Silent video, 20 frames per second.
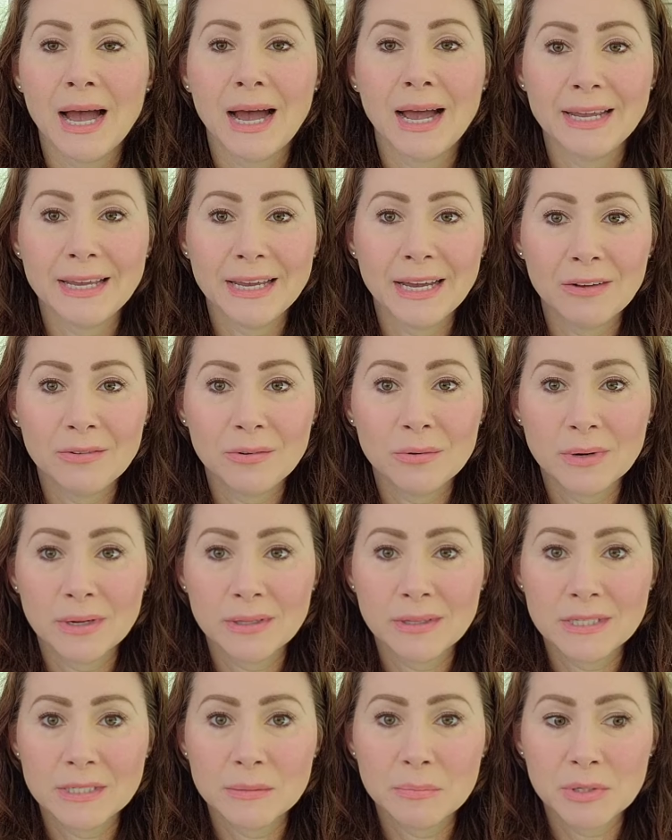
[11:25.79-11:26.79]
I haven't
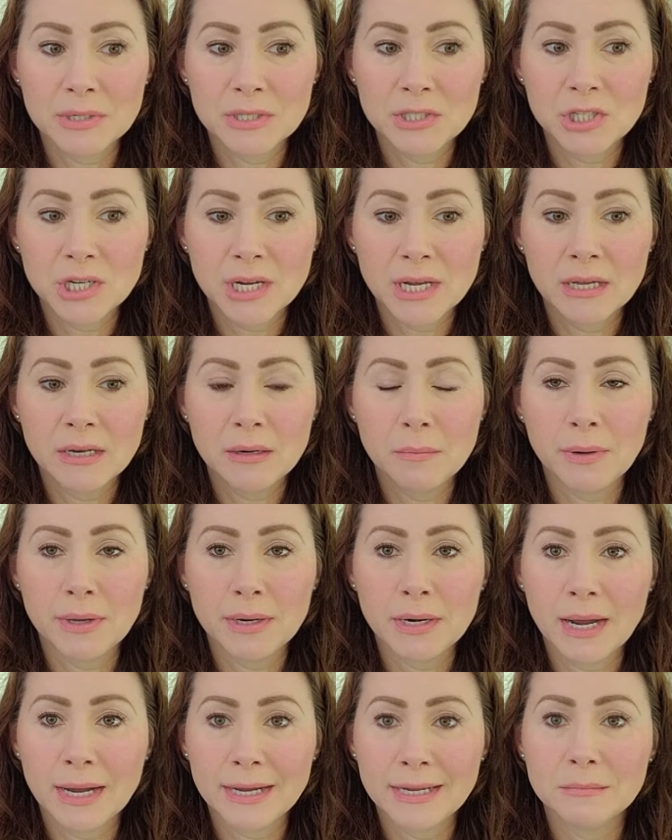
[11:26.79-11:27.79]
read these books yet,
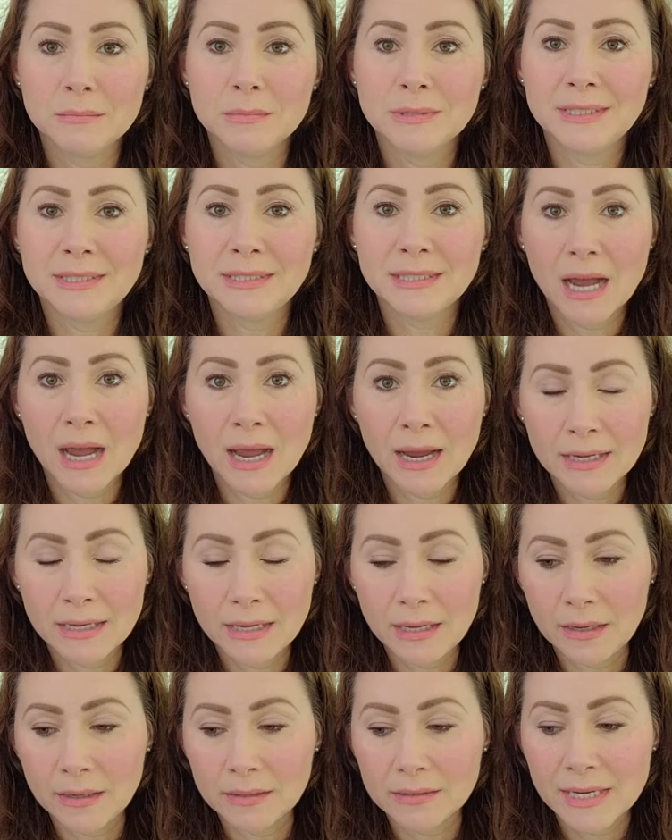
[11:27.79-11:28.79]
but I am
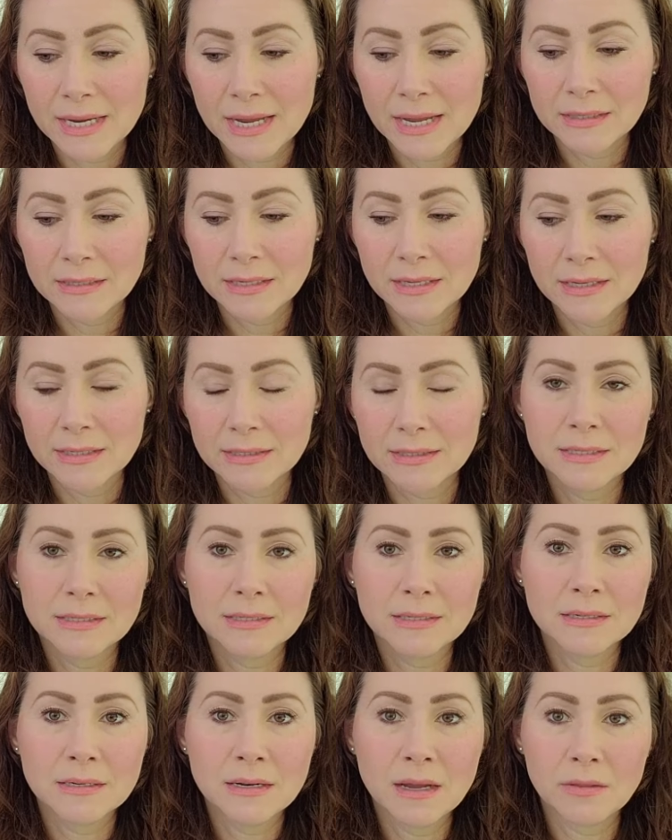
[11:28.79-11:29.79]
dying to get to this. This
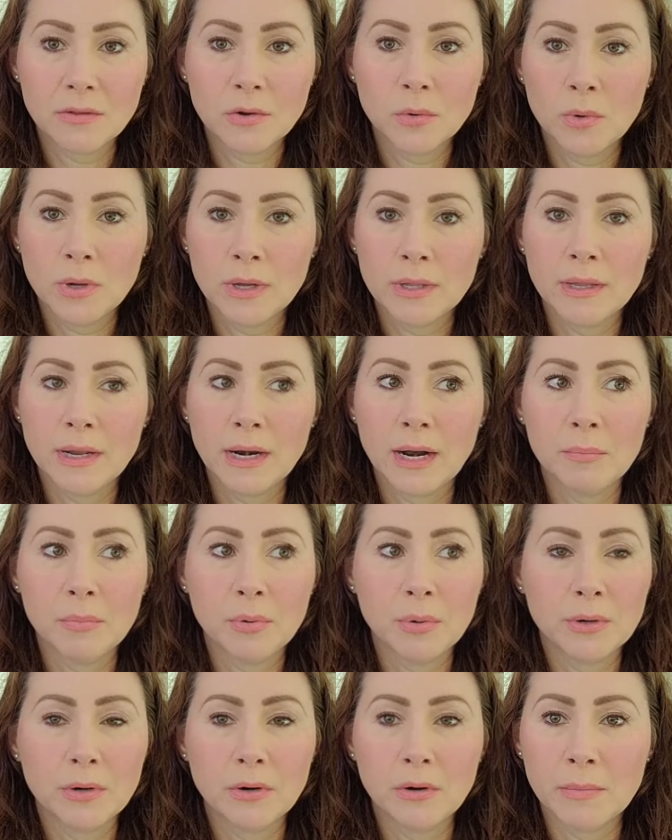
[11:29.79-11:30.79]
is another one that I
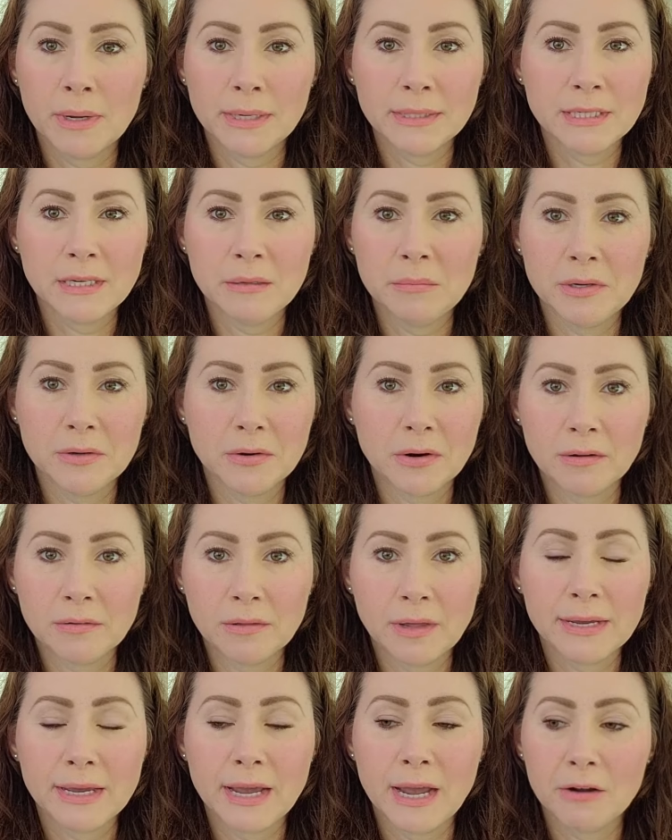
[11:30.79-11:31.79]
put on my TBR
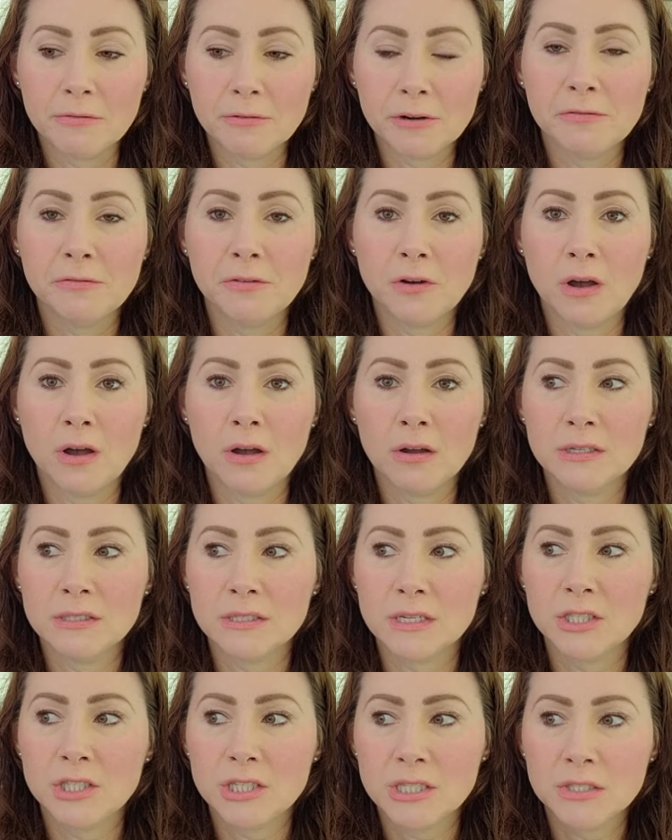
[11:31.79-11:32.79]
like every fall
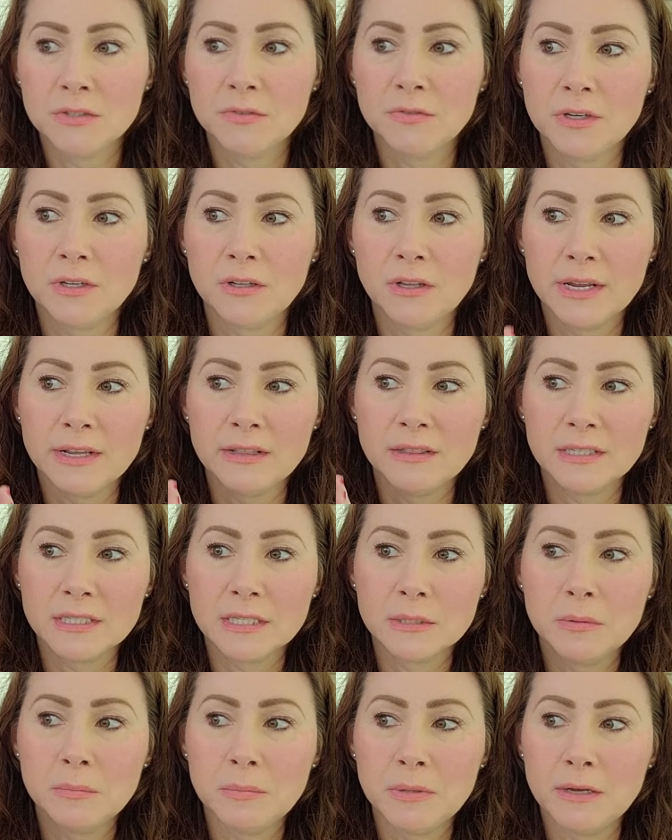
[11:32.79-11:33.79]
because I just feel like
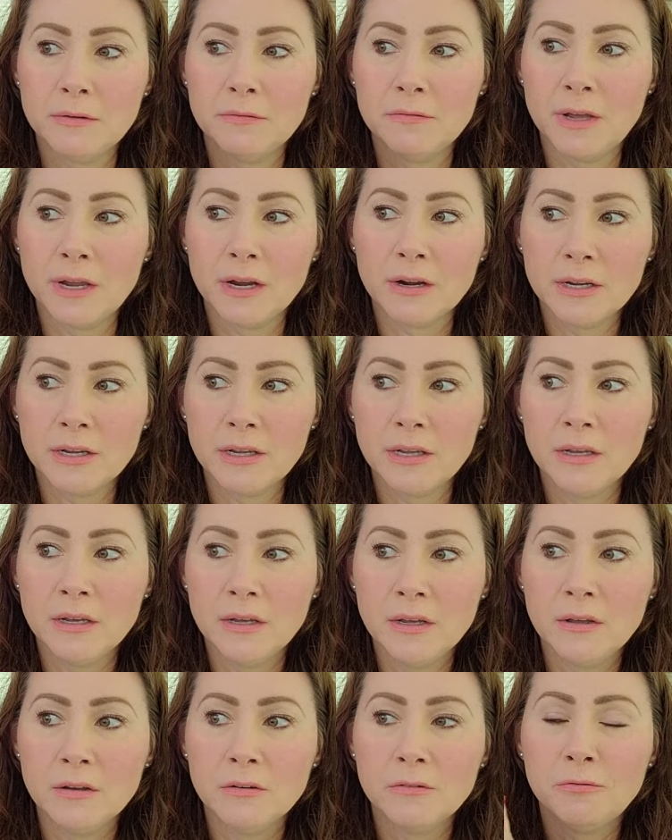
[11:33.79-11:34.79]
this would be a very
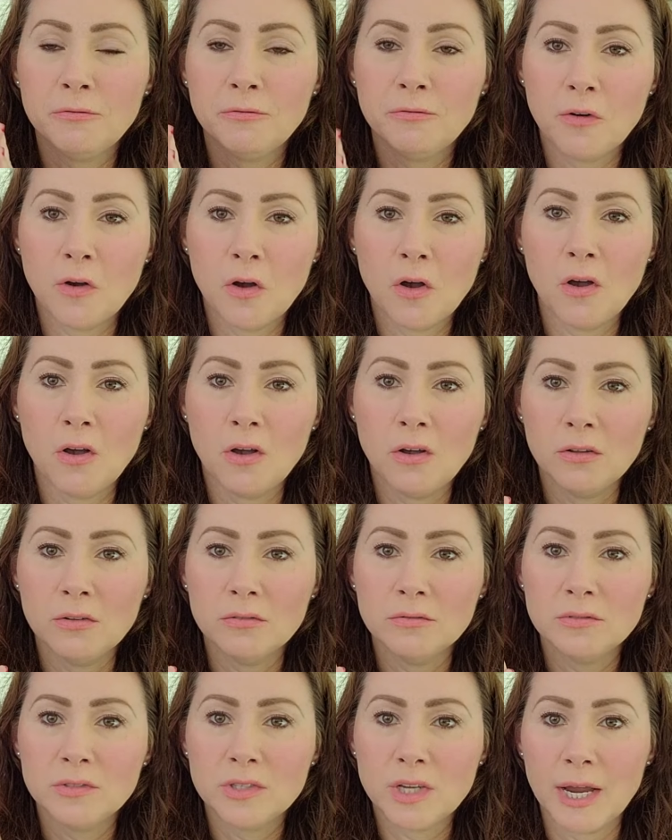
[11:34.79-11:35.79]
fall
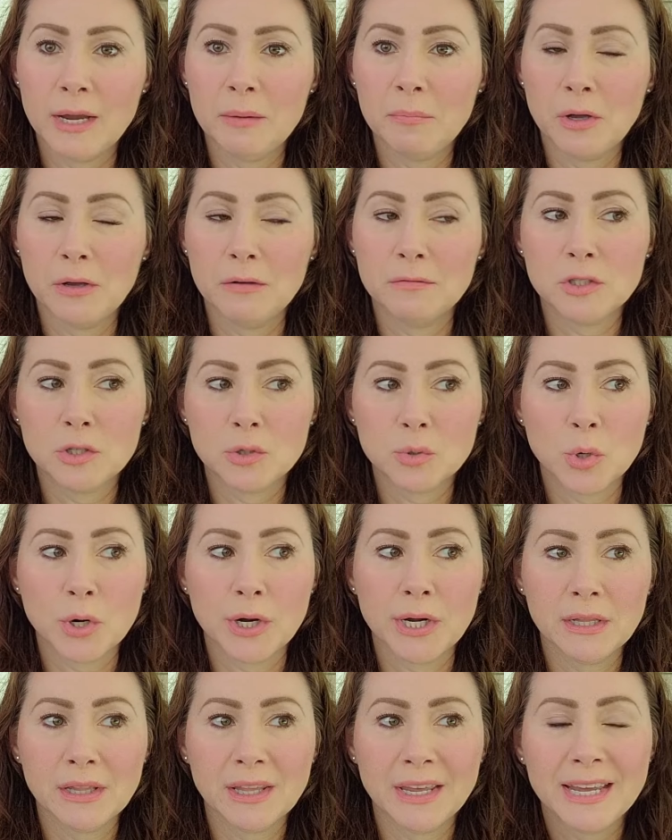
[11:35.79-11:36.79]
type of
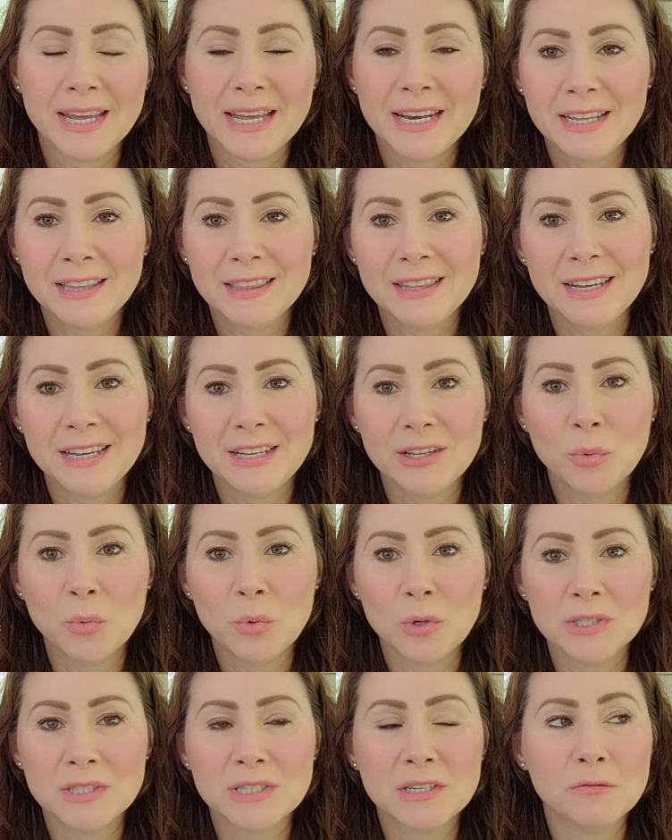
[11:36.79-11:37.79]
story. Like anything in the
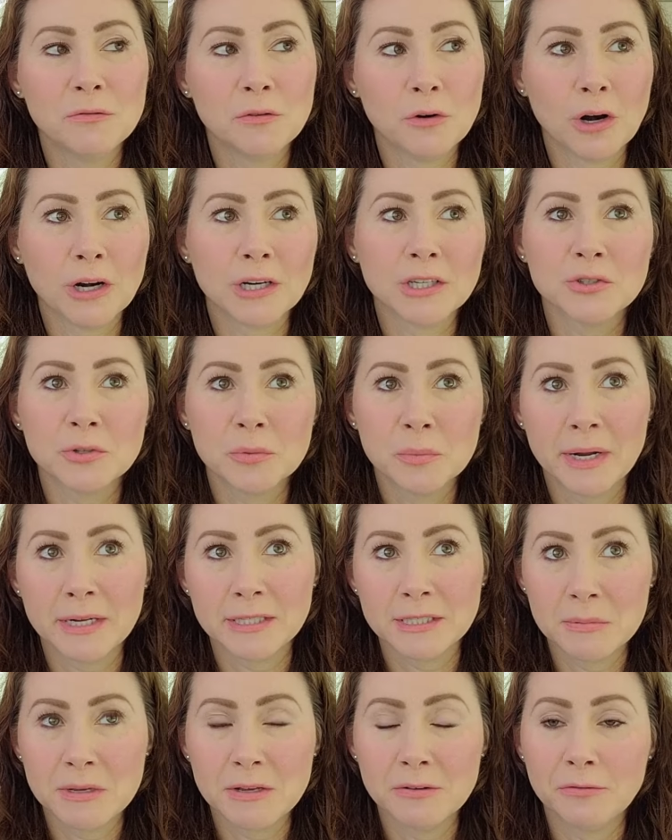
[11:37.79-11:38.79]
woods and forest
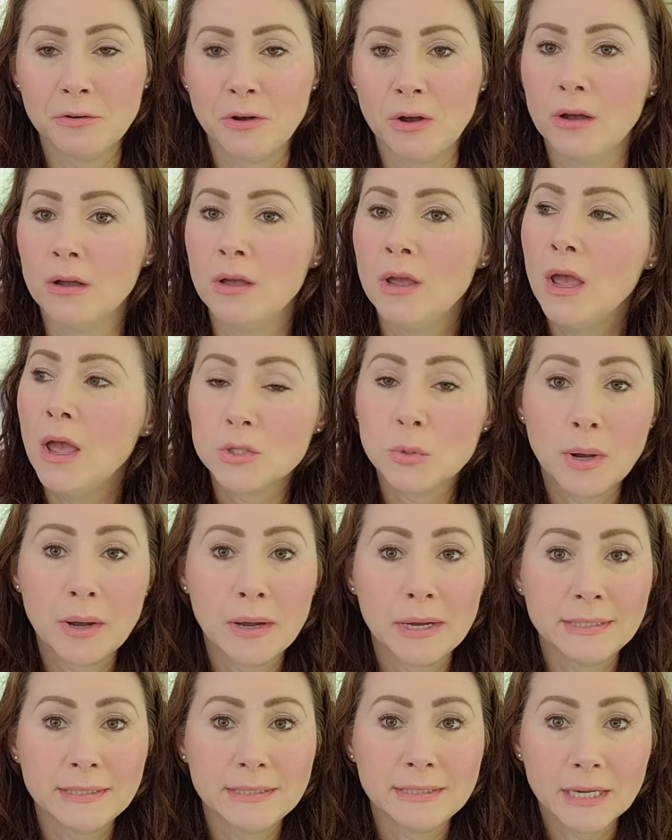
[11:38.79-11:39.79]
reminds me of fall. So
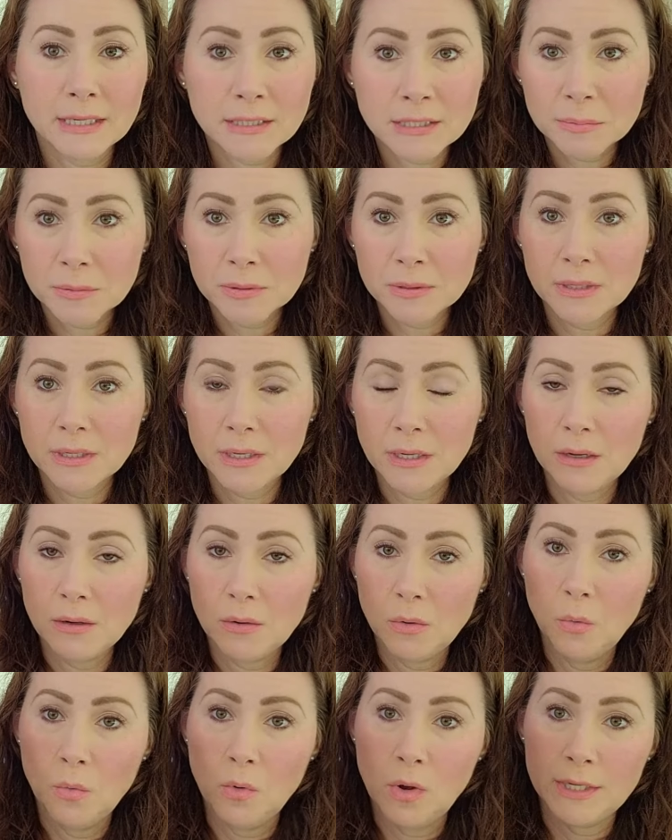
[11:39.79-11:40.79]
I desperately
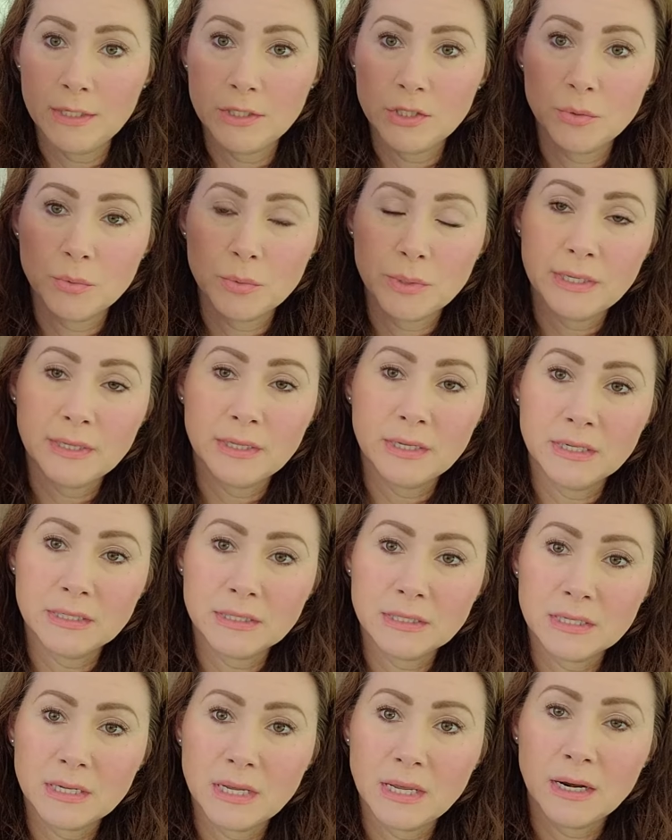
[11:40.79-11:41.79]
want to read
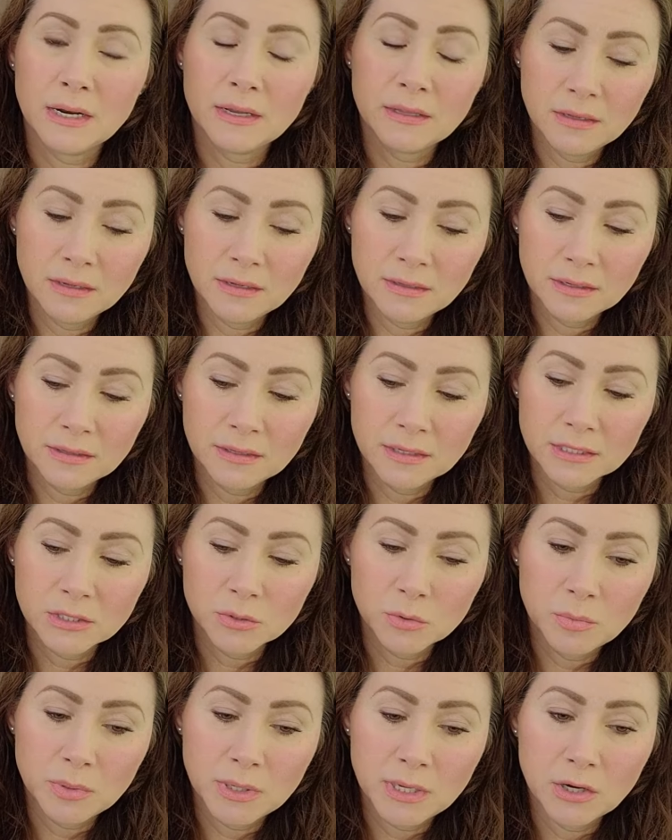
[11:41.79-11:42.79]
this and I think that this
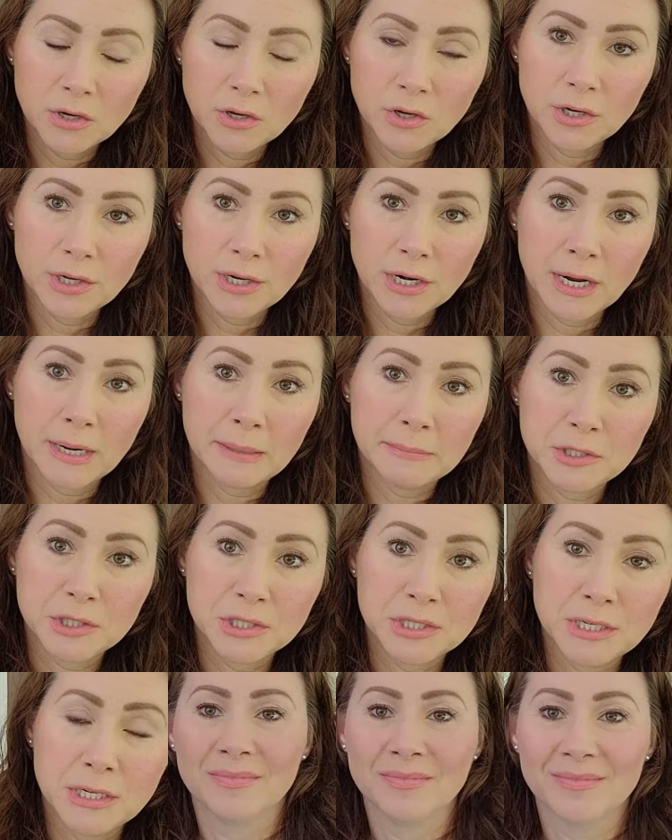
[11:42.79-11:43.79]
would be a good
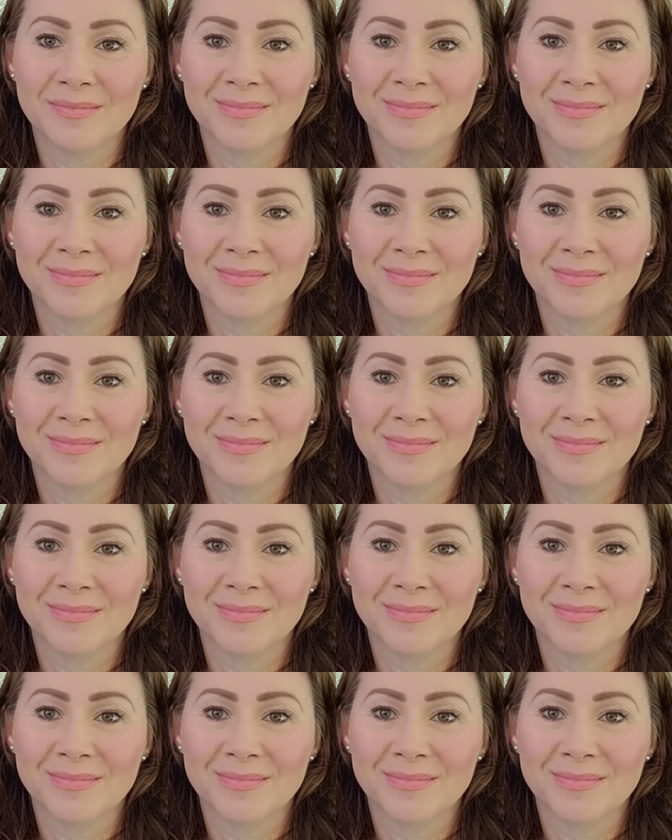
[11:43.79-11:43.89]
option.